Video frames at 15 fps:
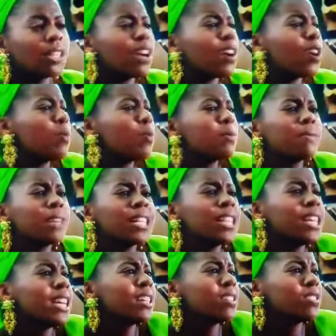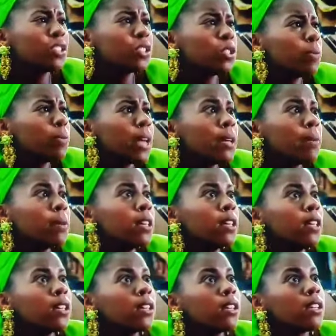When I opened my legs to you,
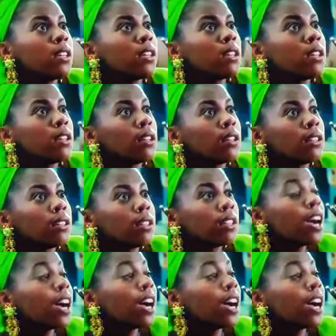baby, the